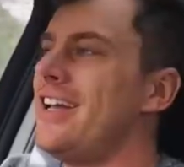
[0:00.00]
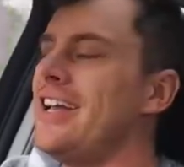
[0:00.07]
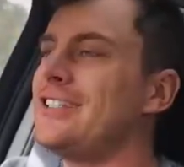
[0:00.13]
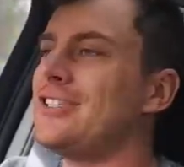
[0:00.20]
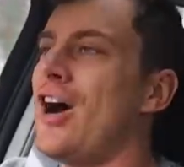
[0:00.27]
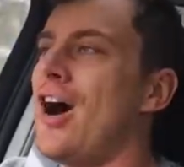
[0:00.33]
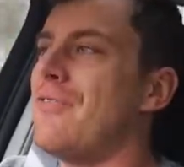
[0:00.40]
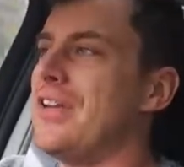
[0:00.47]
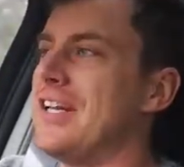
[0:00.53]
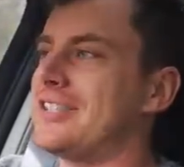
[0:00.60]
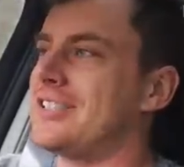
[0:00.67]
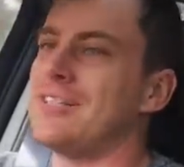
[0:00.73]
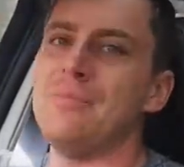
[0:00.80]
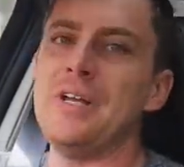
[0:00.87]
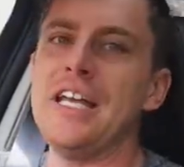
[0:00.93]
It's
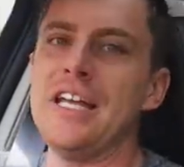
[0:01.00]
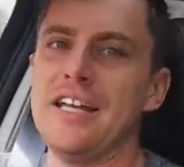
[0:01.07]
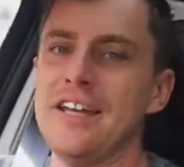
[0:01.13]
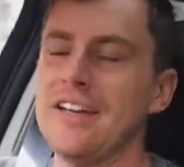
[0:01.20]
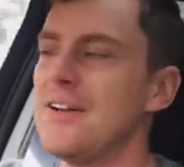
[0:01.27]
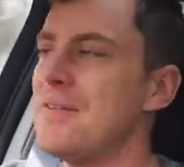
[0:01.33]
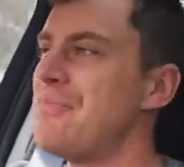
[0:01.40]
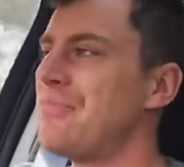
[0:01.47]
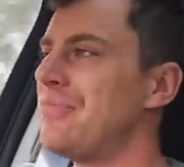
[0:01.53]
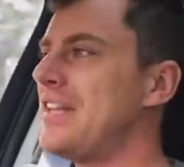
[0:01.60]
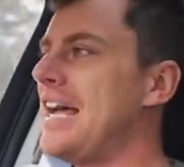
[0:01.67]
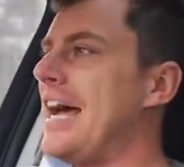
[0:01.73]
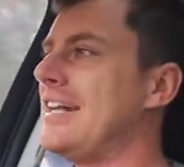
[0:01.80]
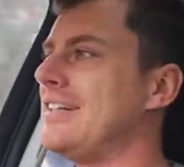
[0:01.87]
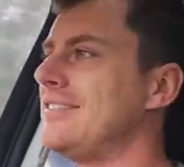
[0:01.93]
obvious to me
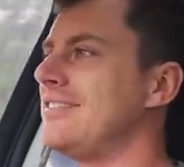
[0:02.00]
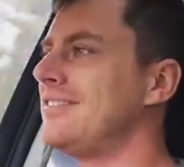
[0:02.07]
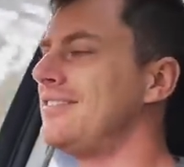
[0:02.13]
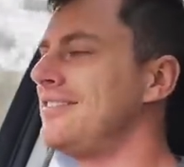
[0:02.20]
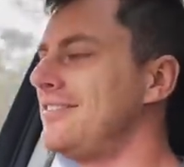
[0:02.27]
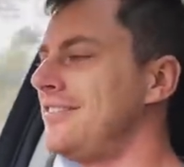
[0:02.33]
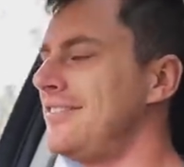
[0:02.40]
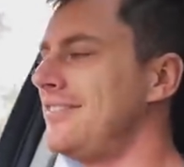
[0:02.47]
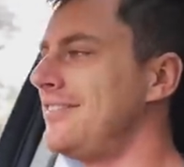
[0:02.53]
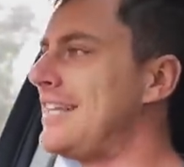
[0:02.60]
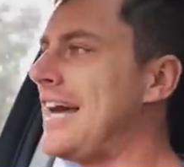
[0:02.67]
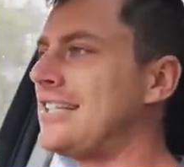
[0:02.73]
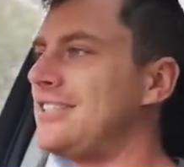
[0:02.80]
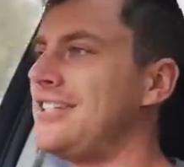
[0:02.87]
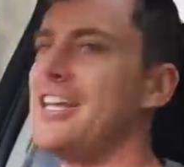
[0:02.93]
that
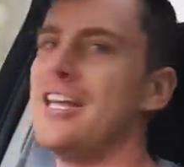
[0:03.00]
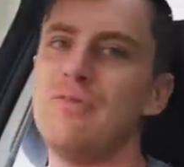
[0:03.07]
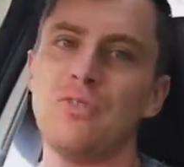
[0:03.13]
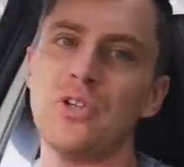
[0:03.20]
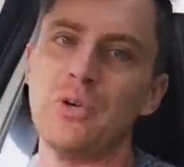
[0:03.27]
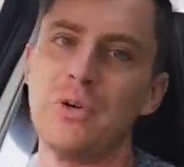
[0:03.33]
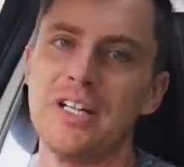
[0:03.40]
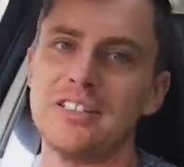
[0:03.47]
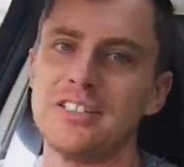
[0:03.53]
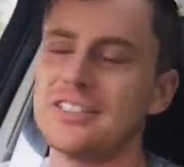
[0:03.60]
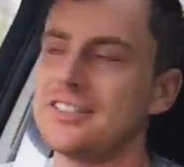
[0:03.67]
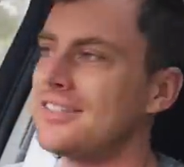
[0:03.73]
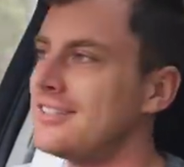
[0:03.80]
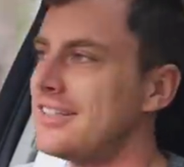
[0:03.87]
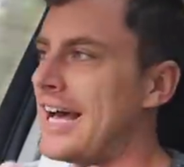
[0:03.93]
that's the
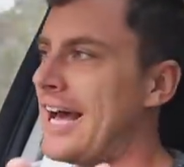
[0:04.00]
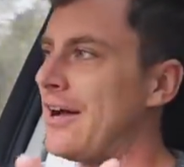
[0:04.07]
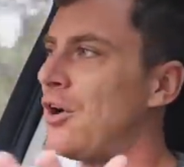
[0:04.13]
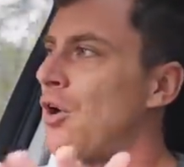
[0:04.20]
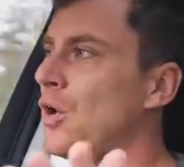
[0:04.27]
influence that